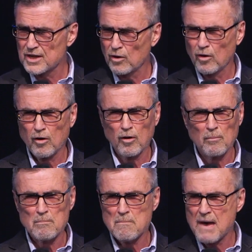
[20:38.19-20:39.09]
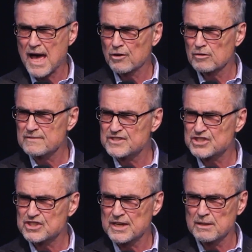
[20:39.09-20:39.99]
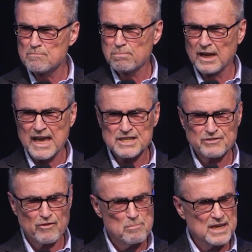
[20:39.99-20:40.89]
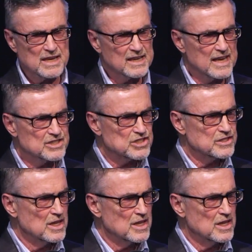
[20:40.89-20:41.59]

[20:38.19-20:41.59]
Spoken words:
all manner of sin and blasphemy against